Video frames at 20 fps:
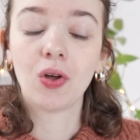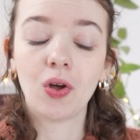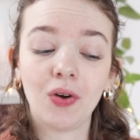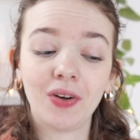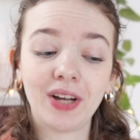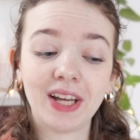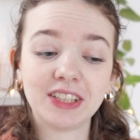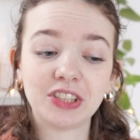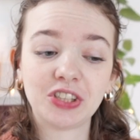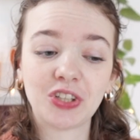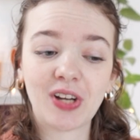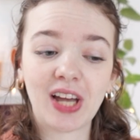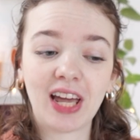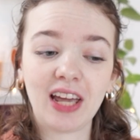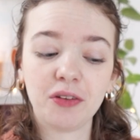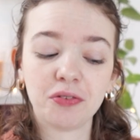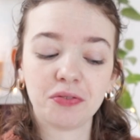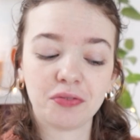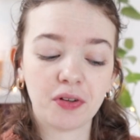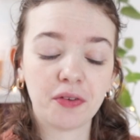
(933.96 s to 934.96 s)
Okay, so I
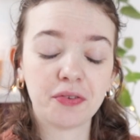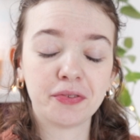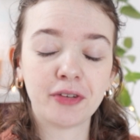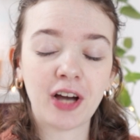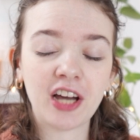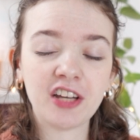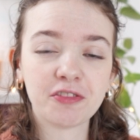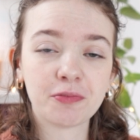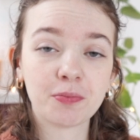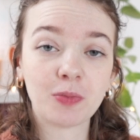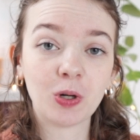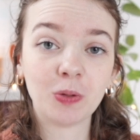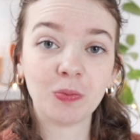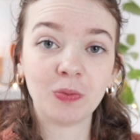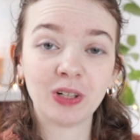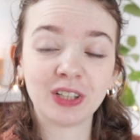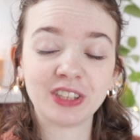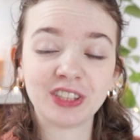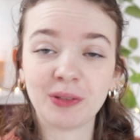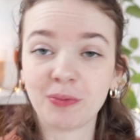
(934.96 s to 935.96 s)
have 5 more
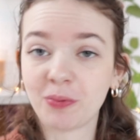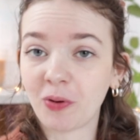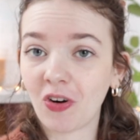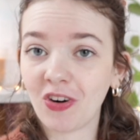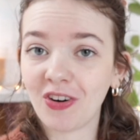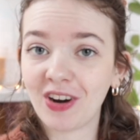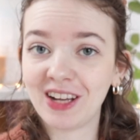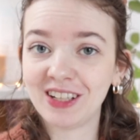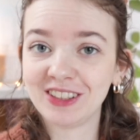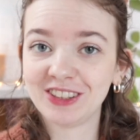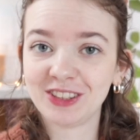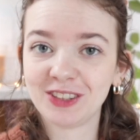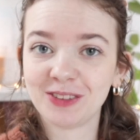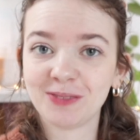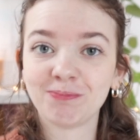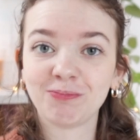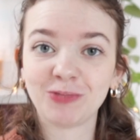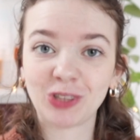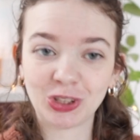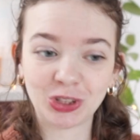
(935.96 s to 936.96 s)
works in progress
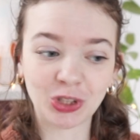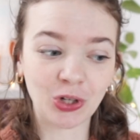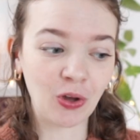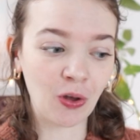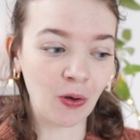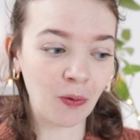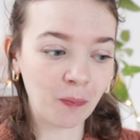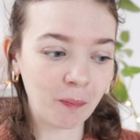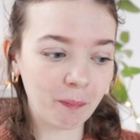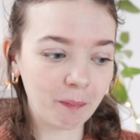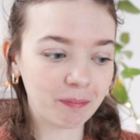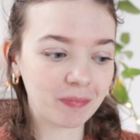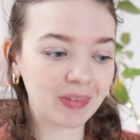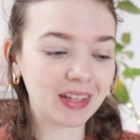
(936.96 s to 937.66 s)
to show you.